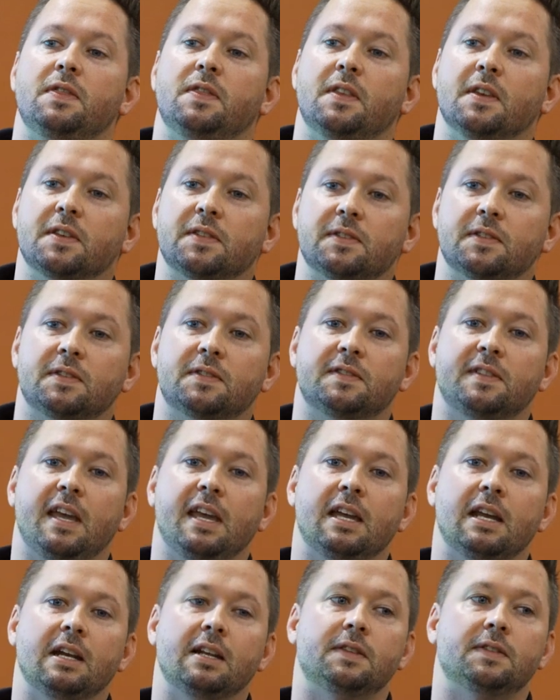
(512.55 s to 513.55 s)
this is
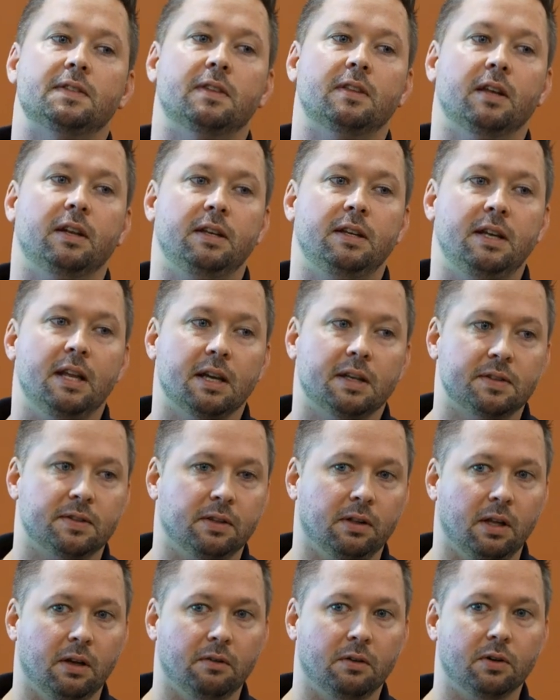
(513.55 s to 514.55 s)
taking it to the next
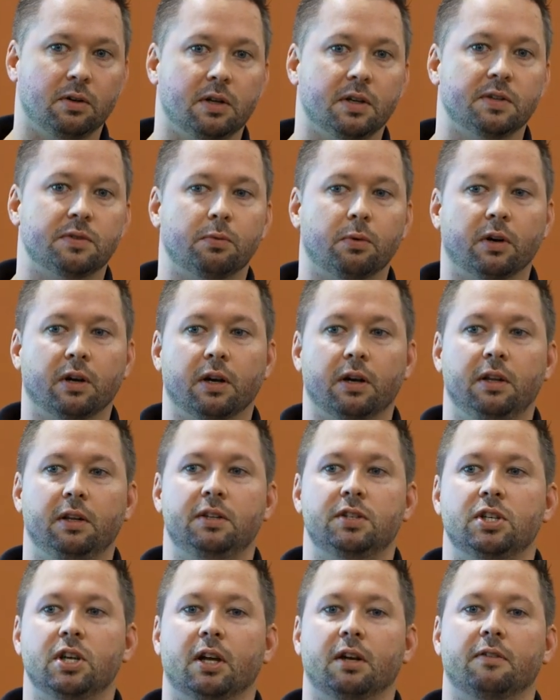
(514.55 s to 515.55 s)
level because we're going to
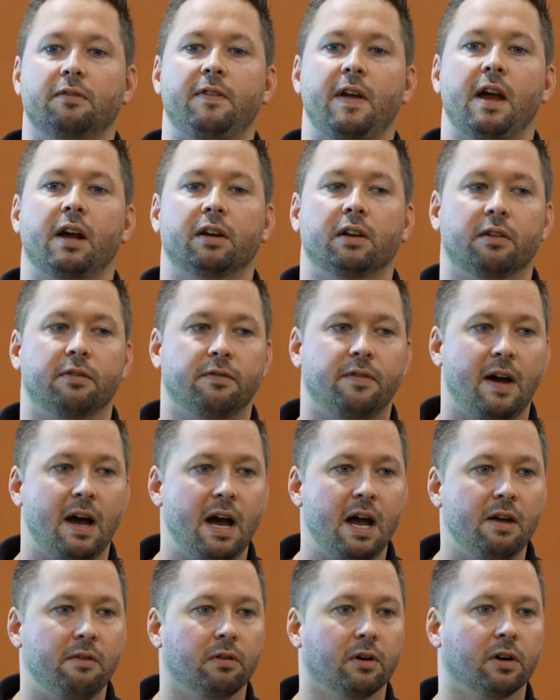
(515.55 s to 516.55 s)
check factor
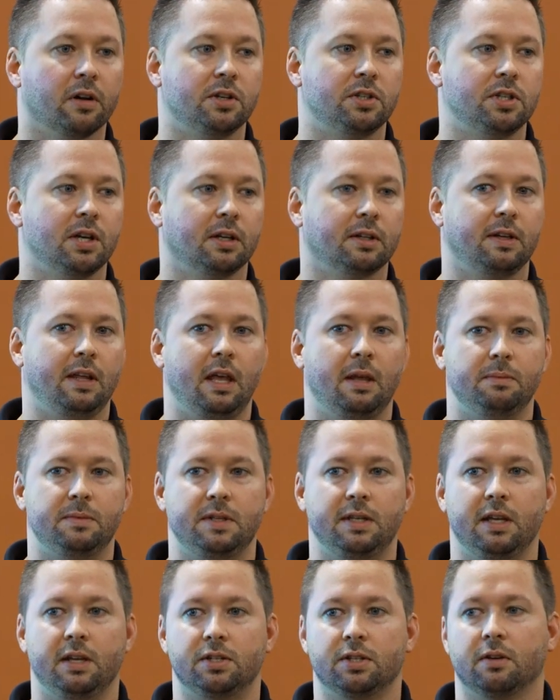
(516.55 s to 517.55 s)
five, we're going to check
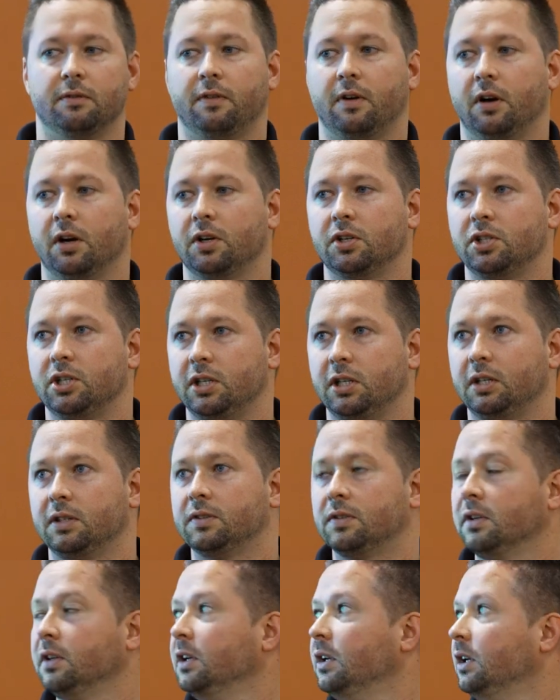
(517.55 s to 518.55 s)
MTHFR
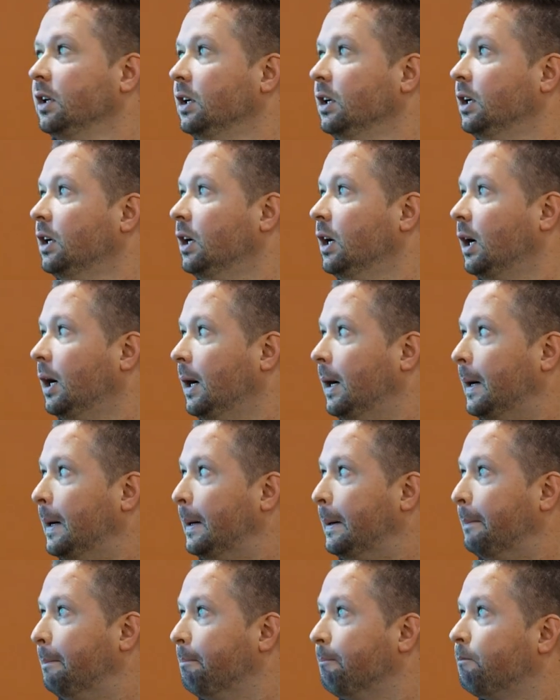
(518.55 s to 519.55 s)
genes,
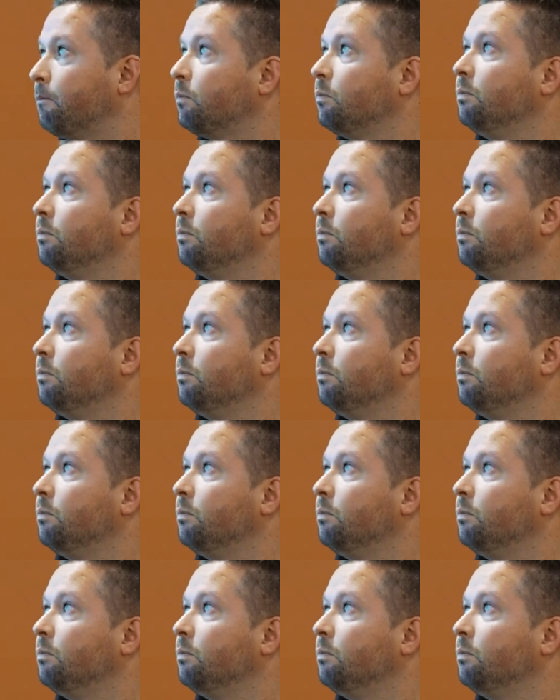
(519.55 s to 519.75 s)
um,